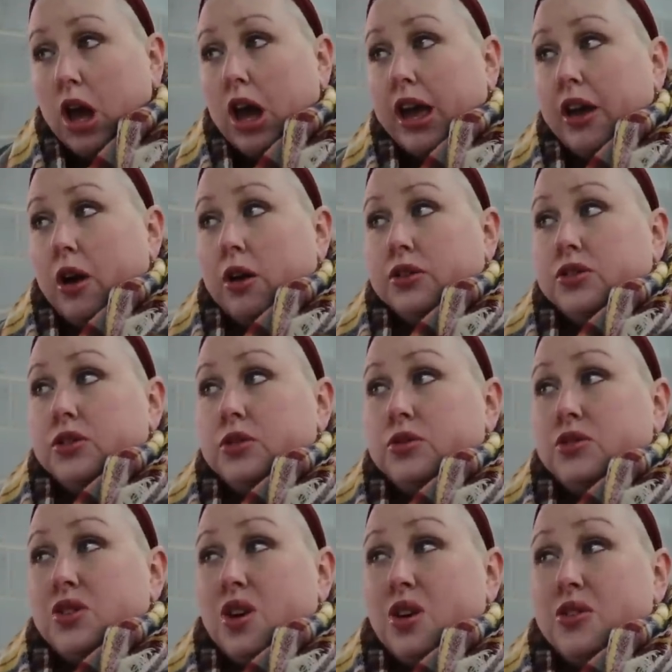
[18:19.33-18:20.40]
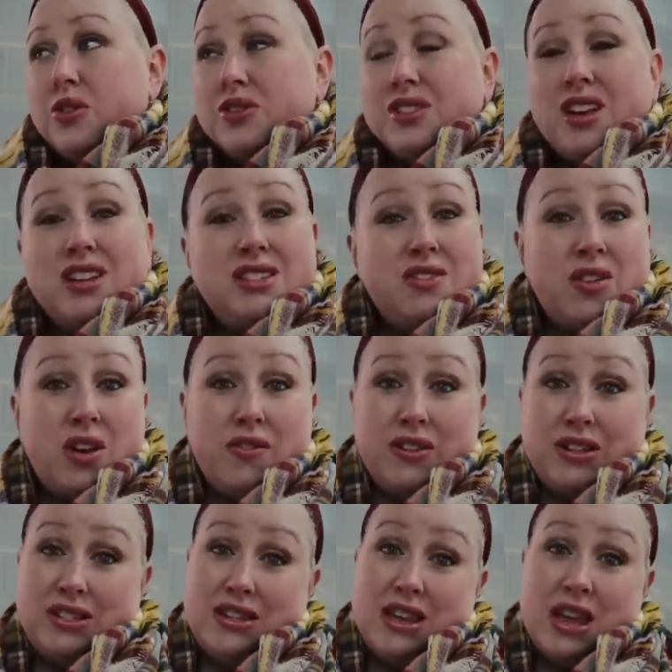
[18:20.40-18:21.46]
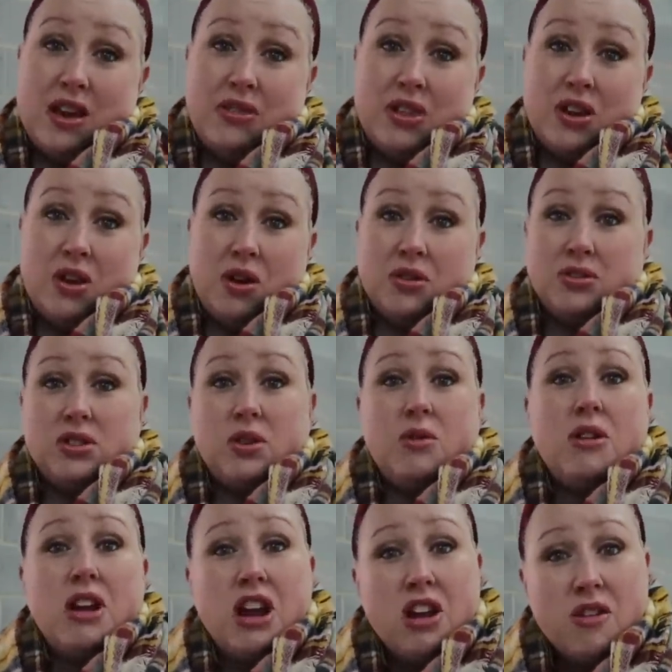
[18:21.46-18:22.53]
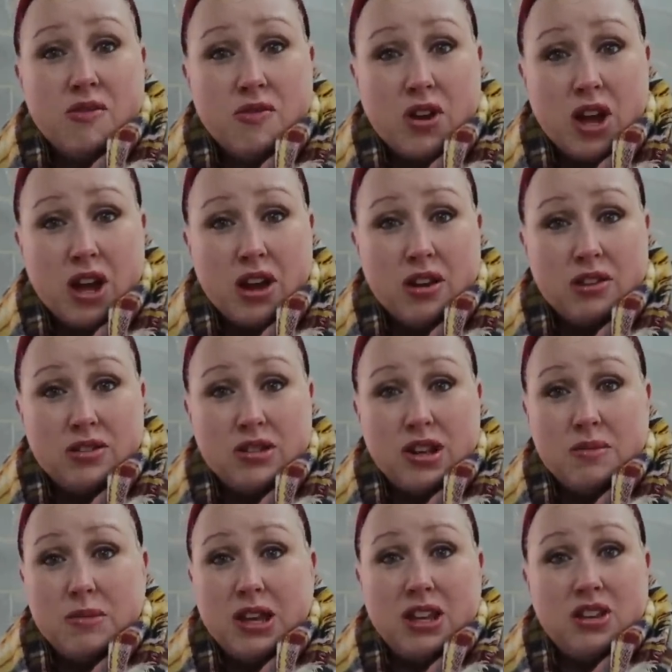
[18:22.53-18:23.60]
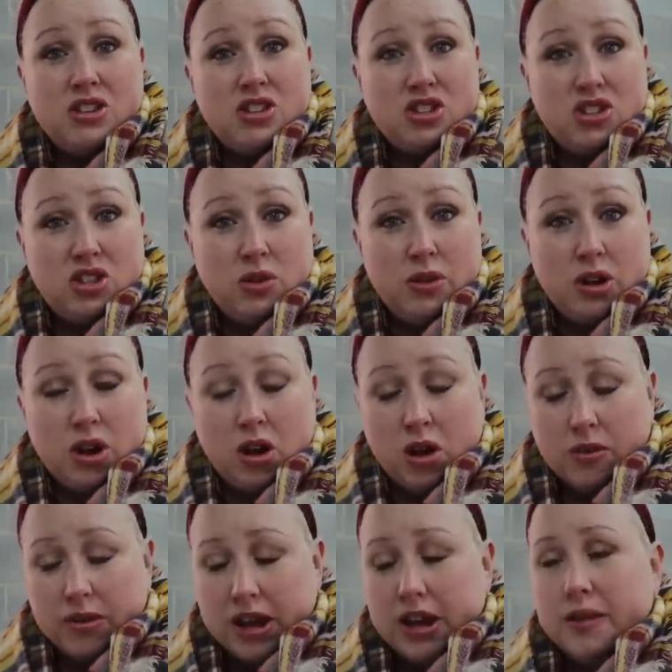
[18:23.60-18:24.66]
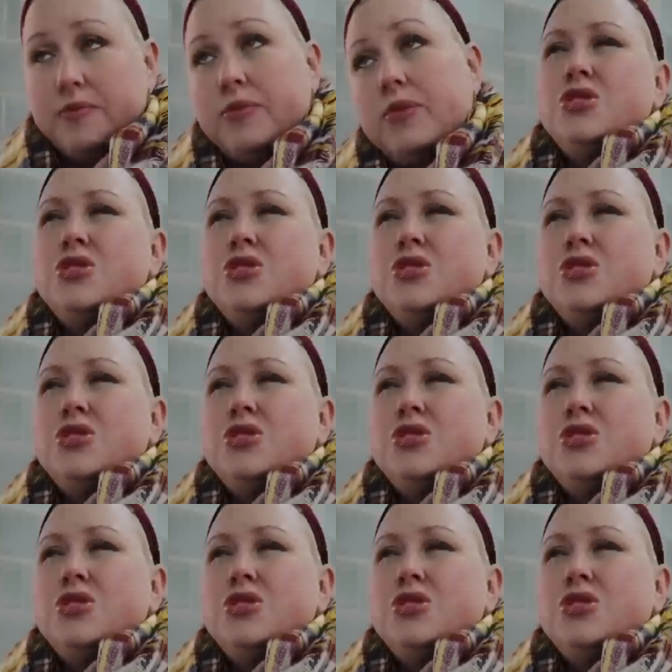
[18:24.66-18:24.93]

I also saw there's lots of ovens now that also are air fryers. I mean, you just do it all, right?